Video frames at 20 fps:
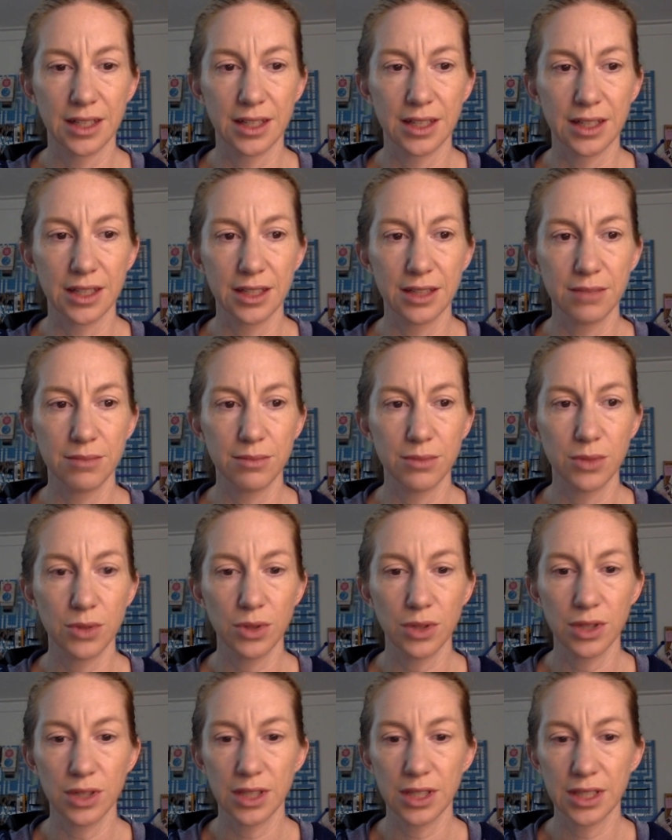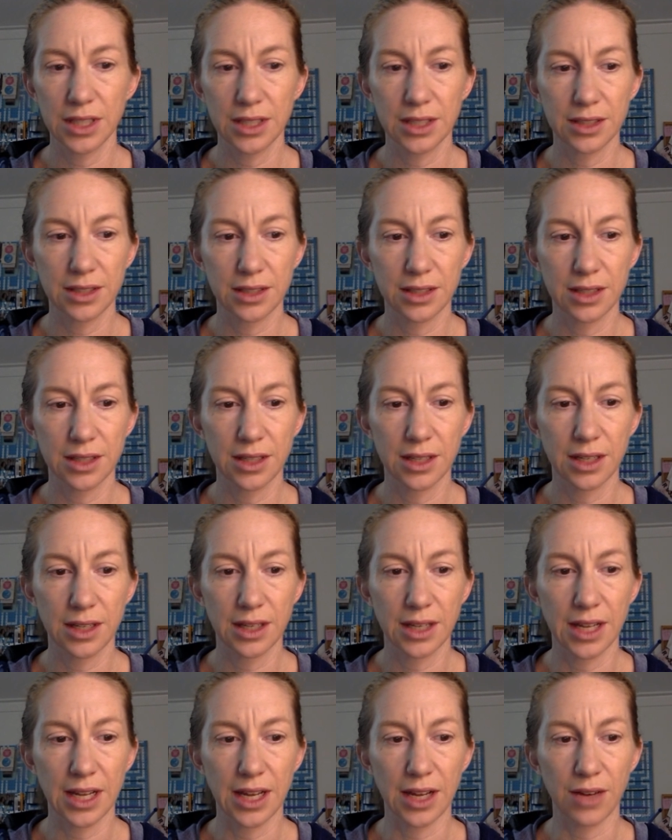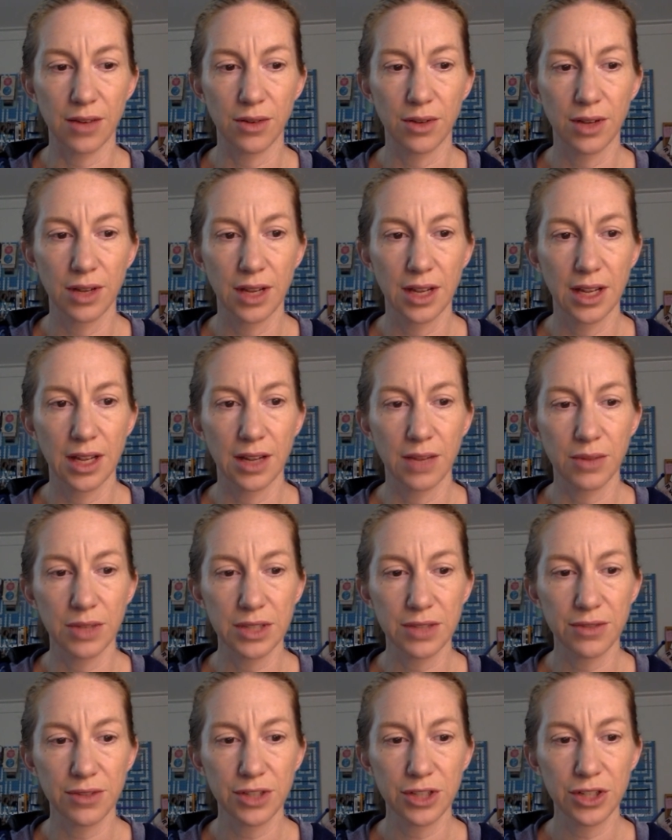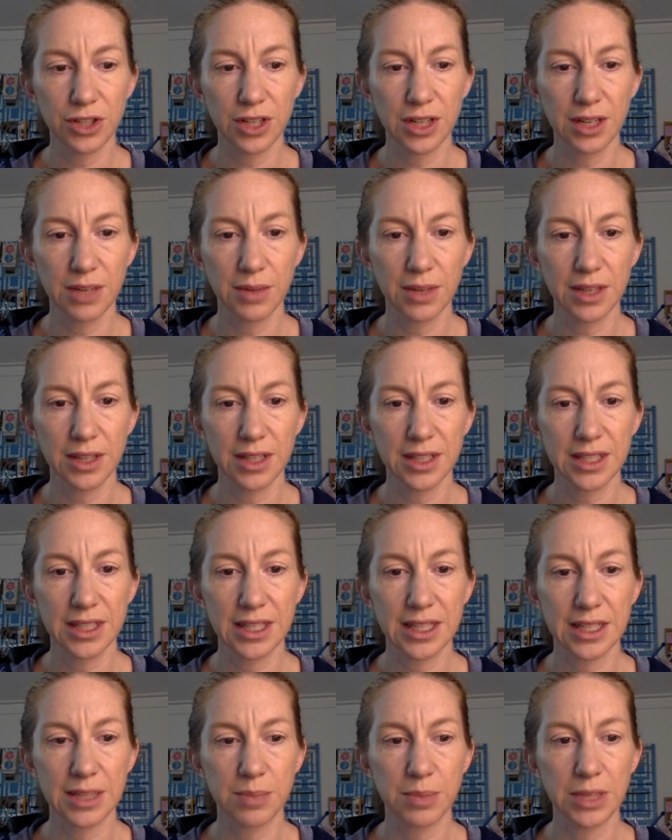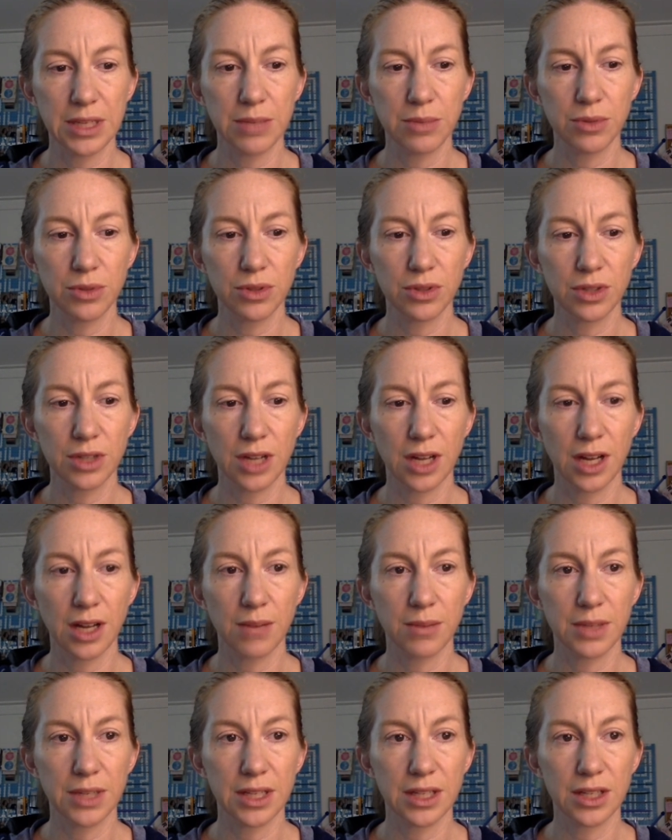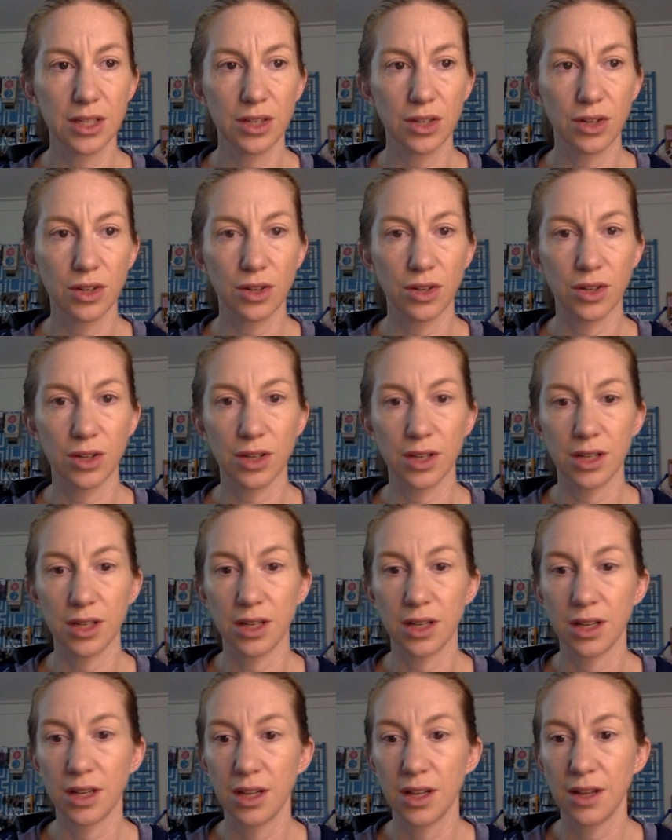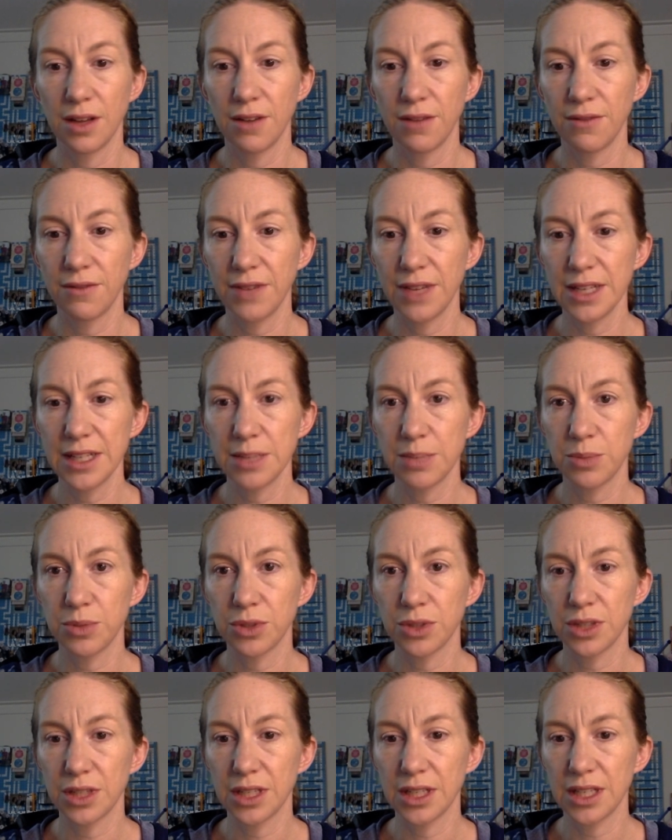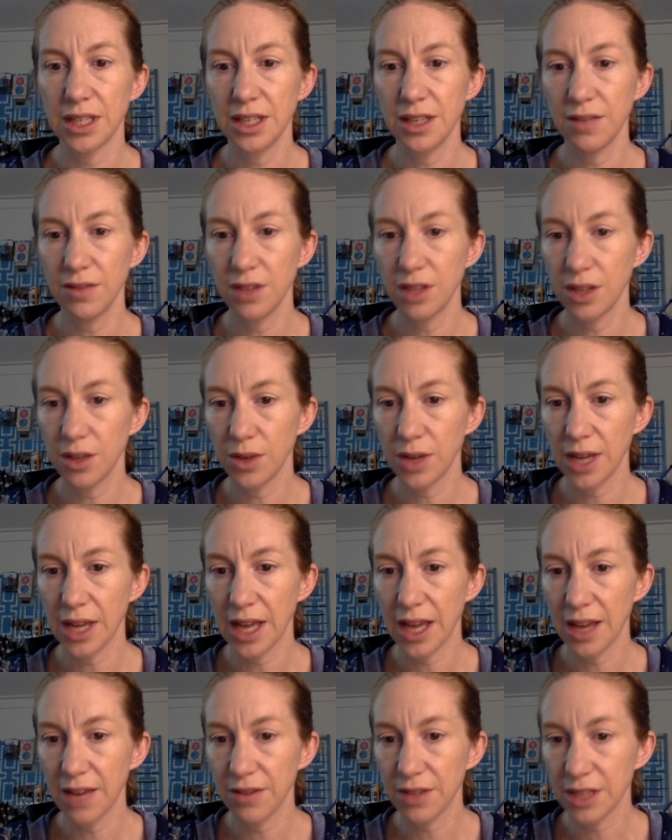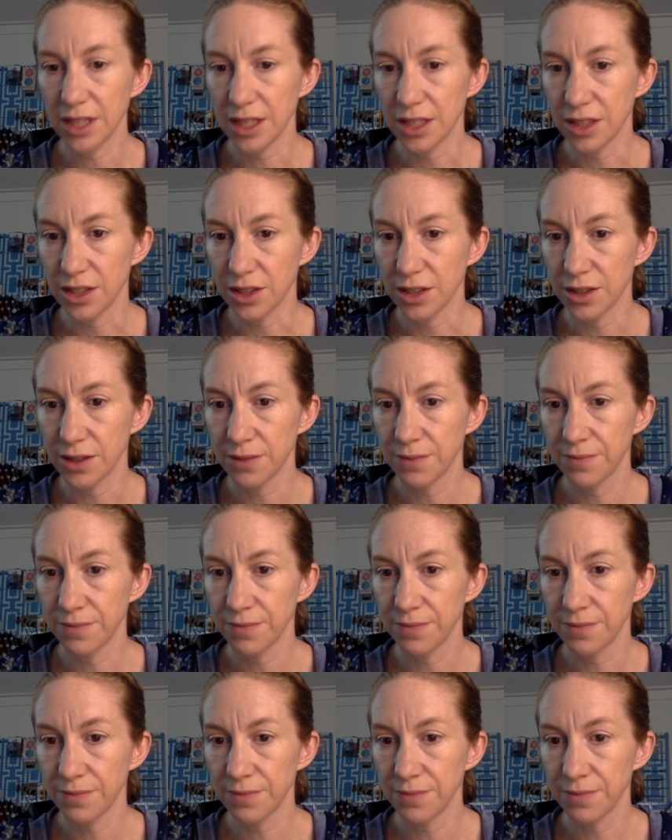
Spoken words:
Good morning. Now, what's frustrating about this is people comment on Facebook, and even though I have it here,